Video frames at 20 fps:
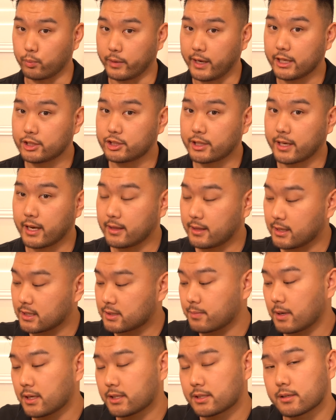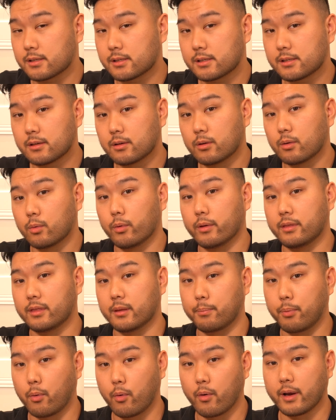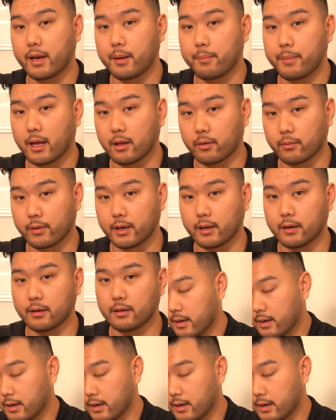re-educate these muscles with the pointy ballerina.